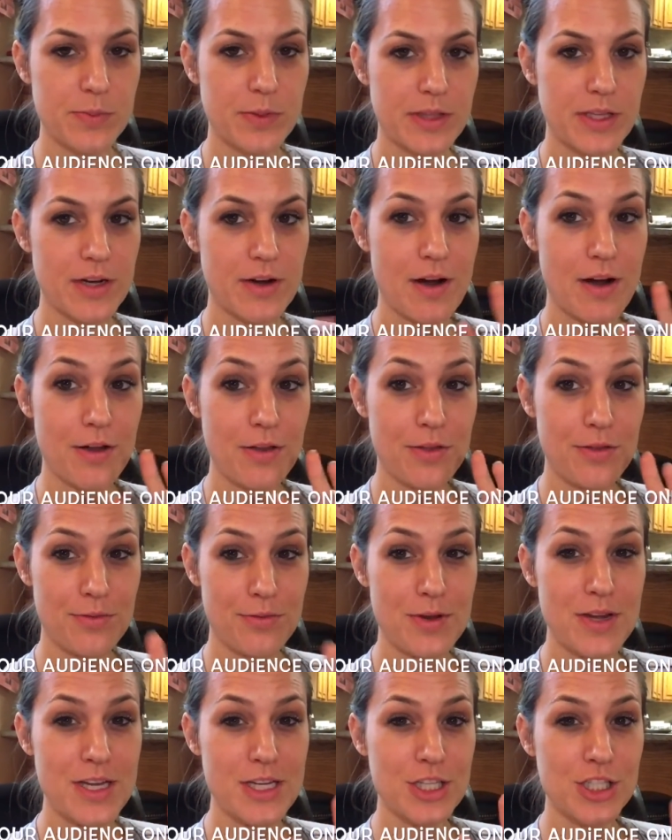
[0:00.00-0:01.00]
but there are
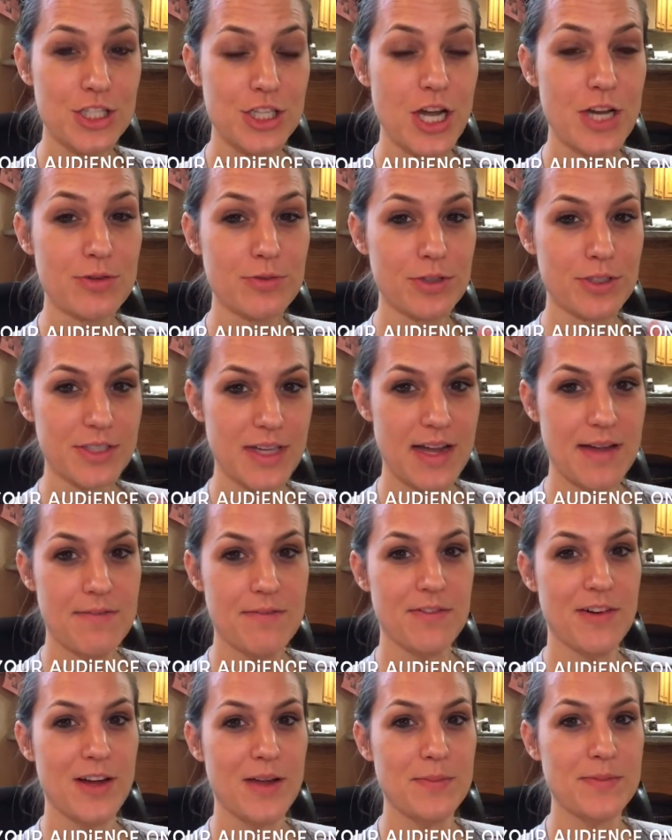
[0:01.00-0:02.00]
3 general time
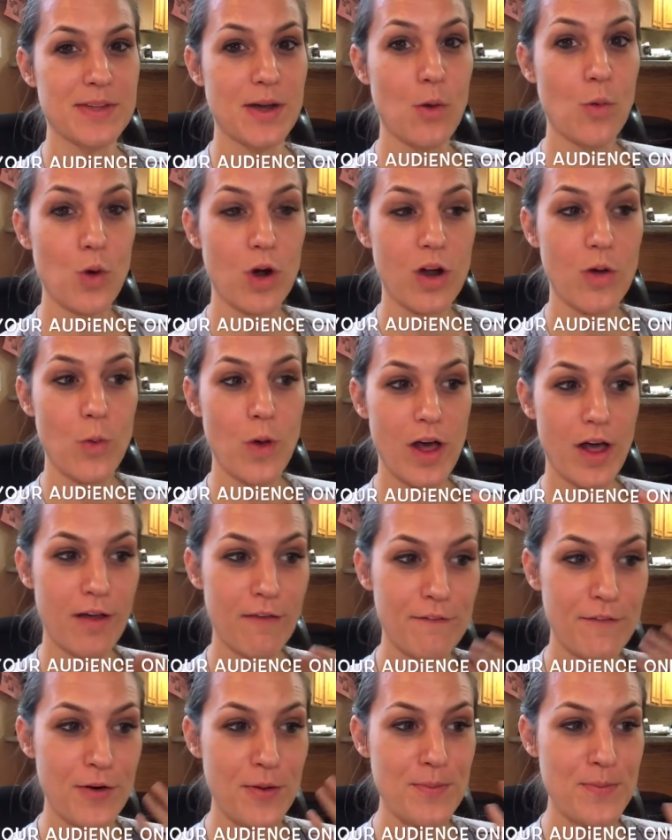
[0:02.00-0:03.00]
frames that work
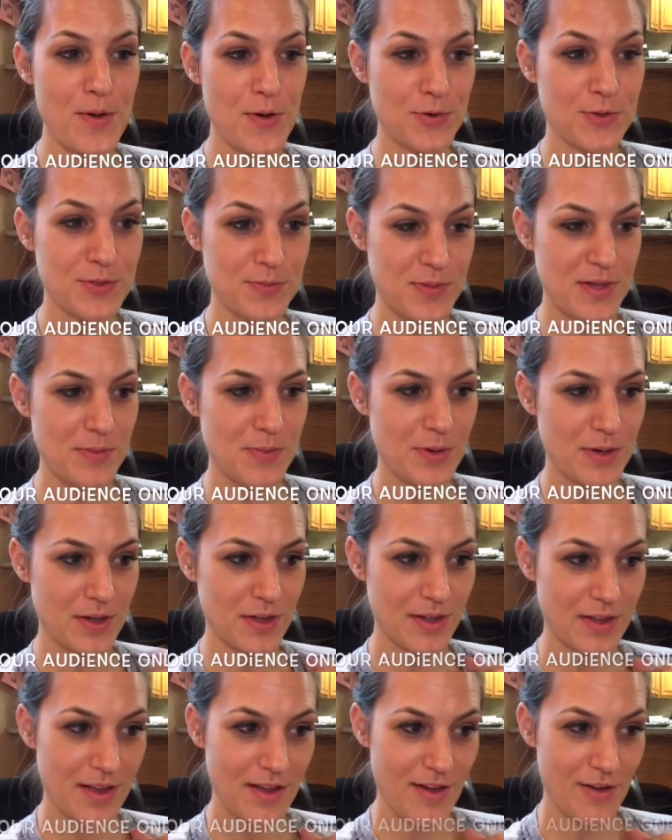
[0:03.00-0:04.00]
well for most people.
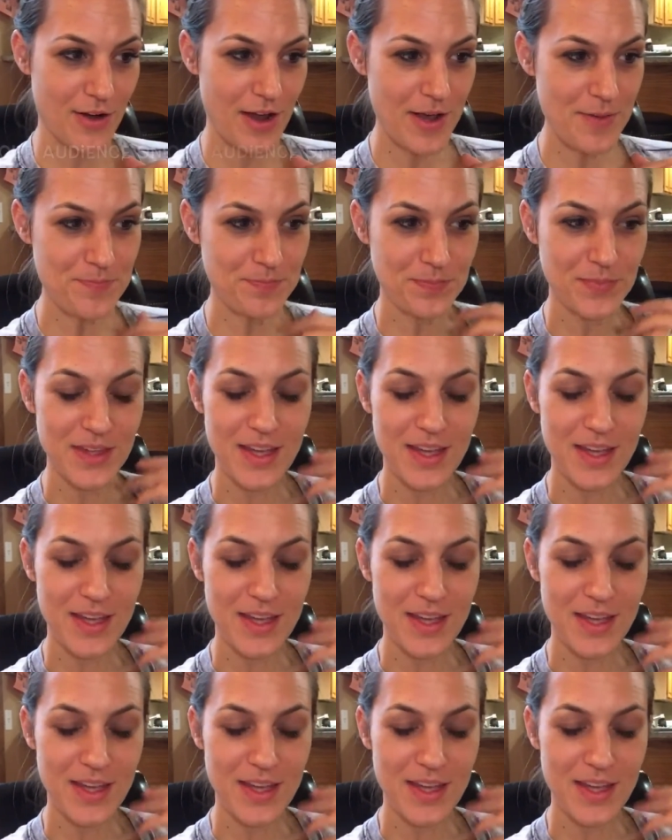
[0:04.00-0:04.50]
Okay,